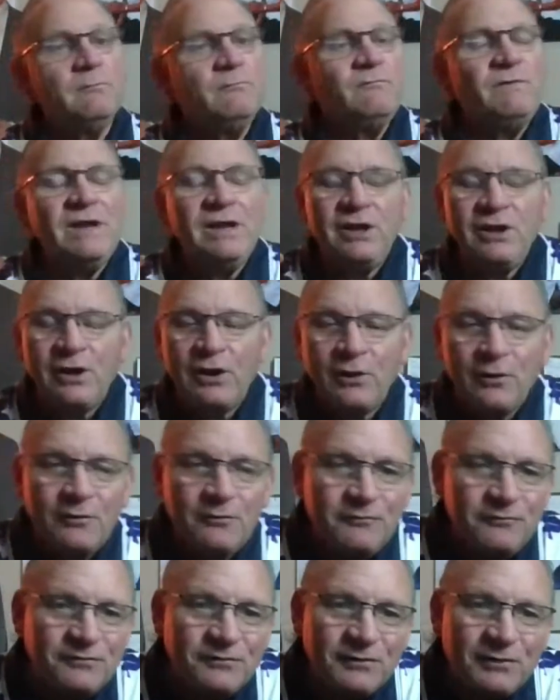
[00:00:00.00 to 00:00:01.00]

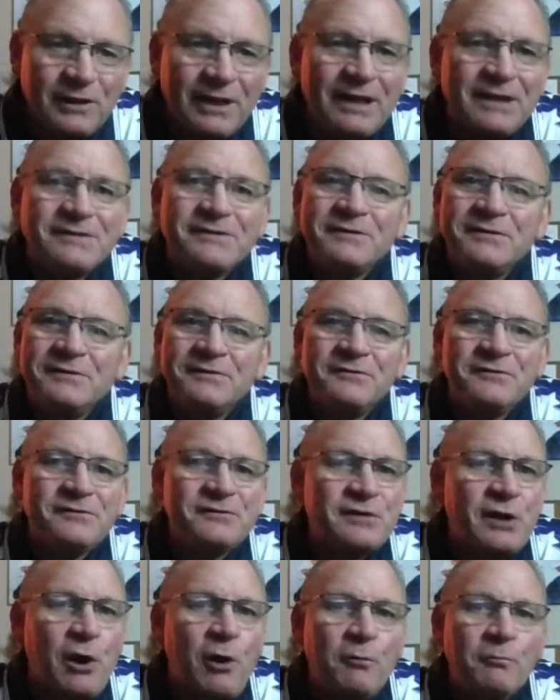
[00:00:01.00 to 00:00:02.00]
Videos, lessons,
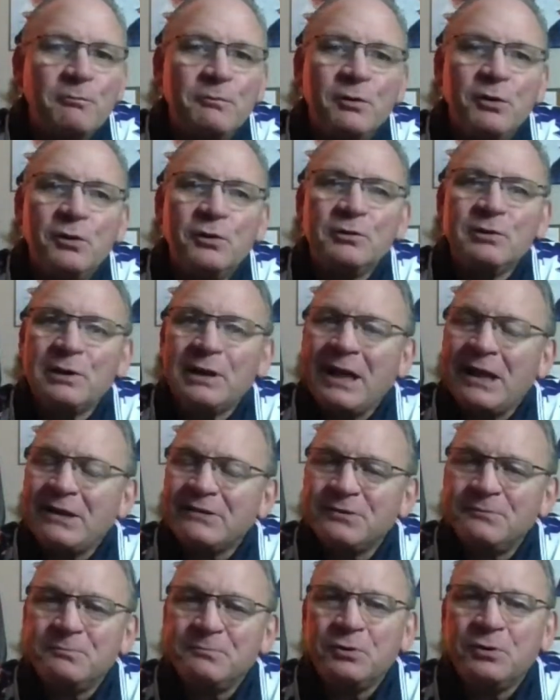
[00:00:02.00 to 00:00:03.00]
songbook,
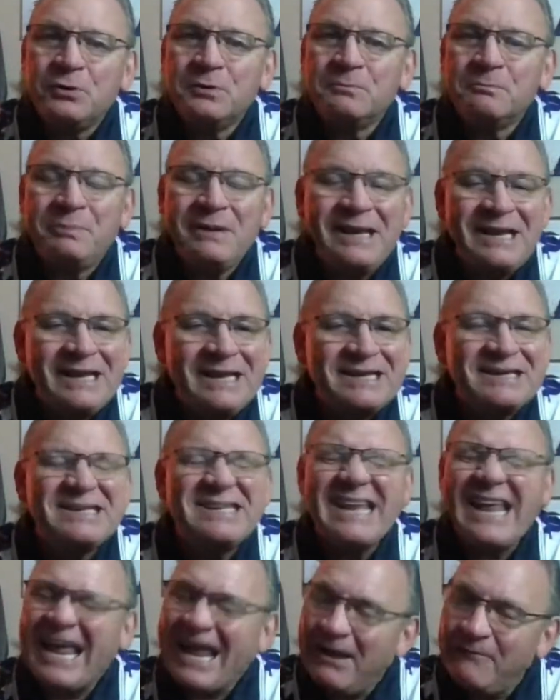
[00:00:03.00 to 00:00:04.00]
lesson book,
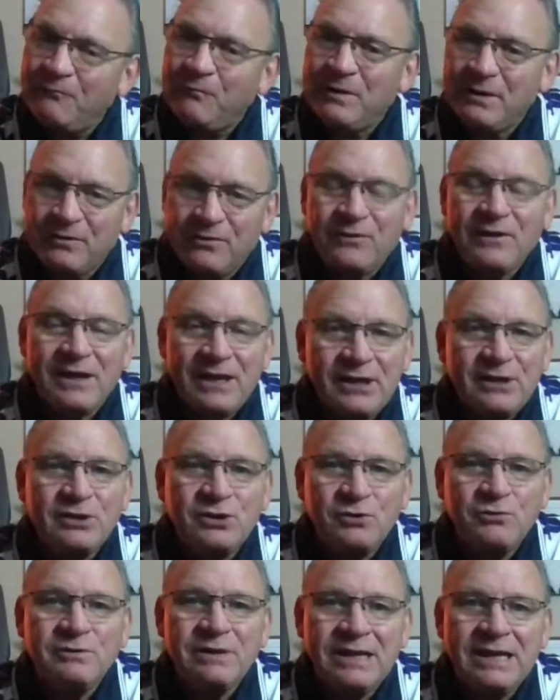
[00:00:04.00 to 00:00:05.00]
picks, everything
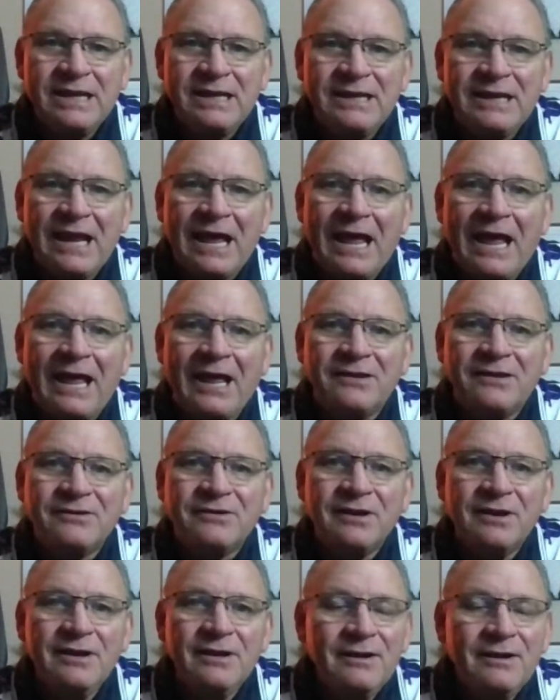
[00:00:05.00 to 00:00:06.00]
you need, guys,
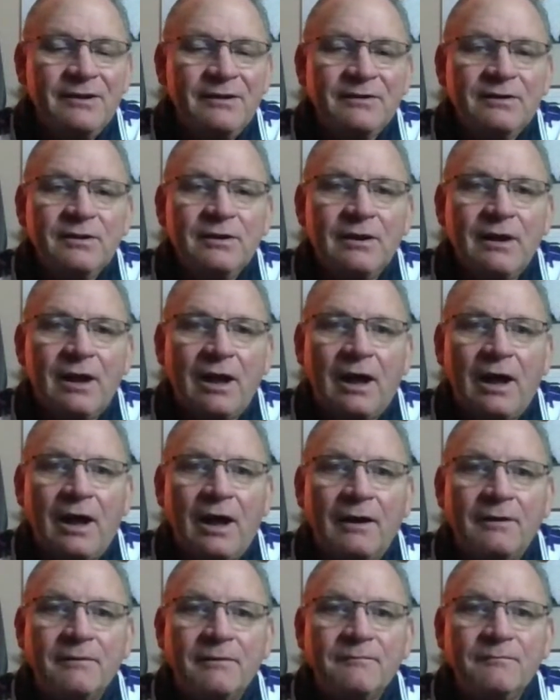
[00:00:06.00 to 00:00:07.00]

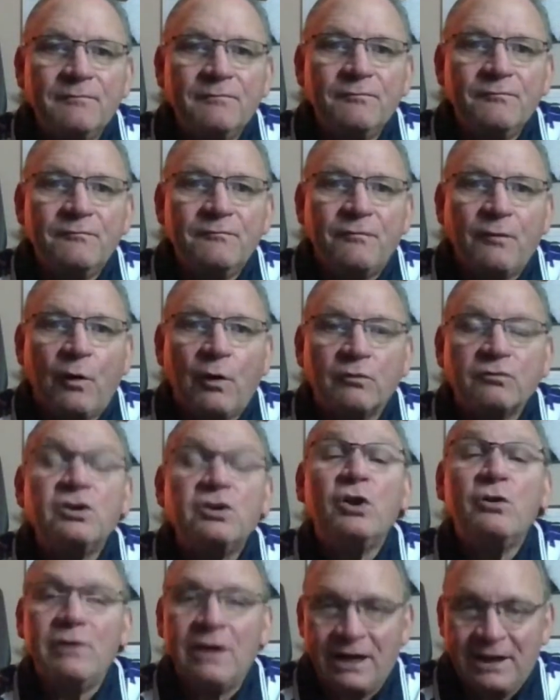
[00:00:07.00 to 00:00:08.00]
for
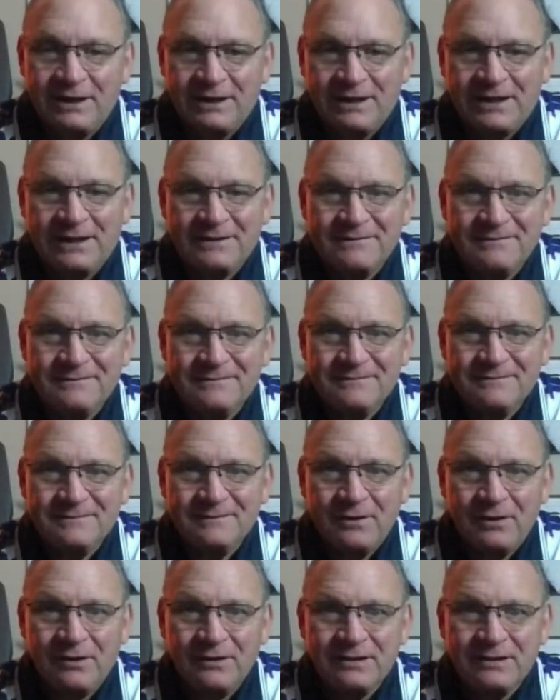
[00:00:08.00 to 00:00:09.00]
$2.99.
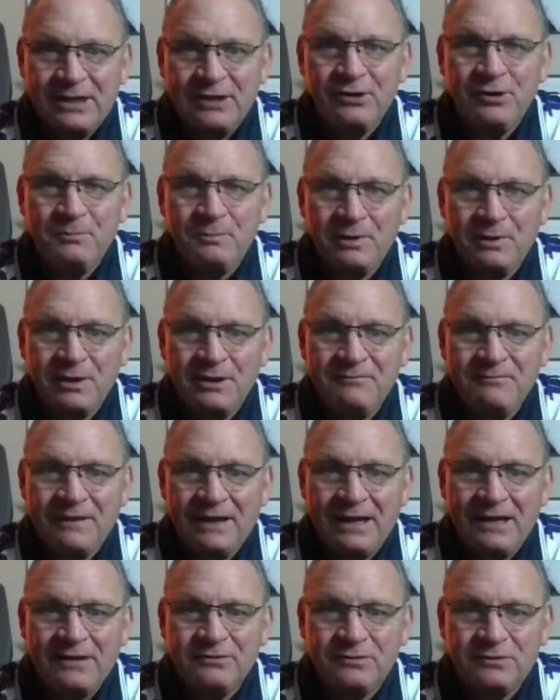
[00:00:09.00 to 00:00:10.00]
Can you believe
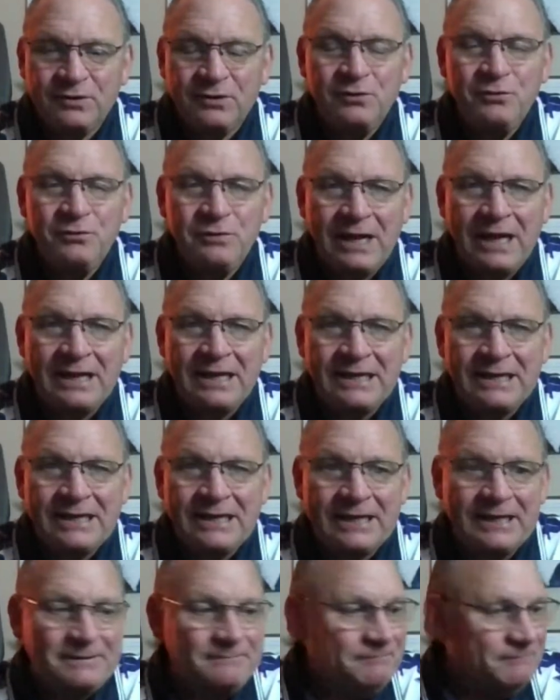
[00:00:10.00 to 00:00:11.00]
that?
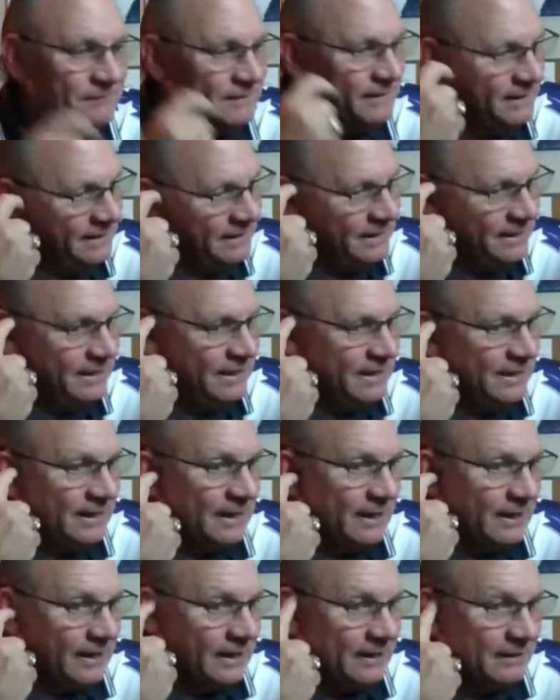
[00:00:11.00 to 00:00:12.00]
$2.99.
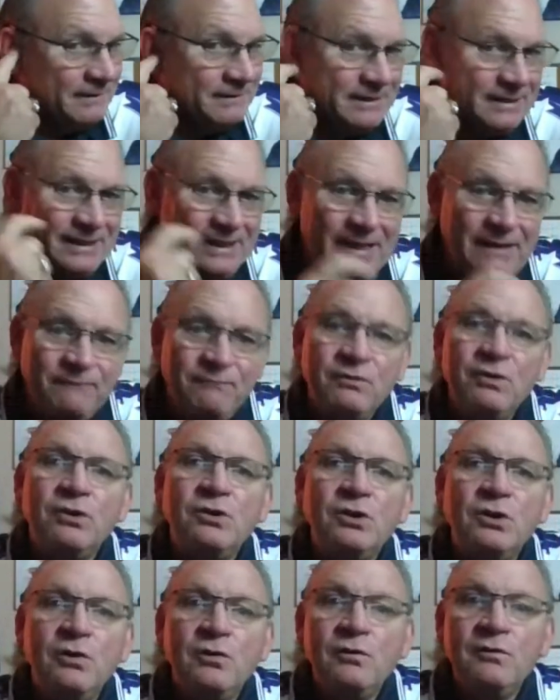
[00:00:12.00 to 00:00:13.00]
If you
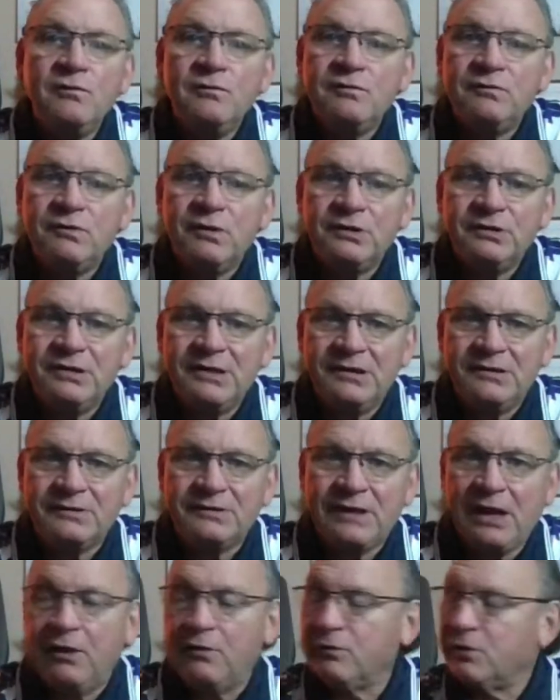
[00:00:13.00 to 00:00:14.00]
use the
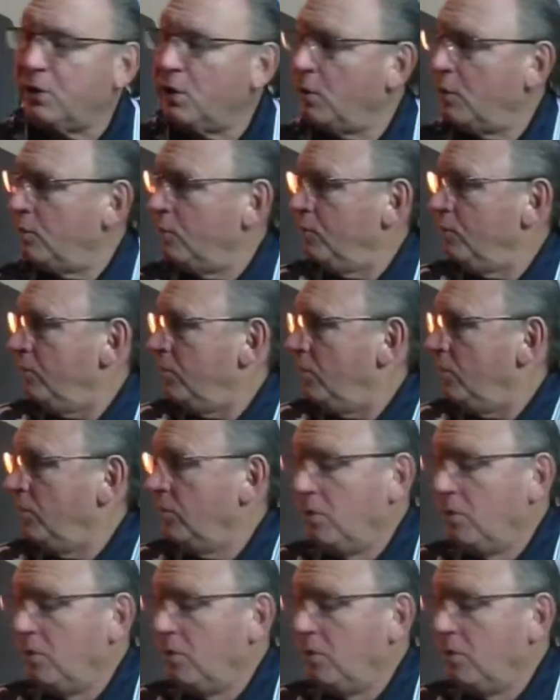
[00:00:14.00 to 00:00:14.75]
discount code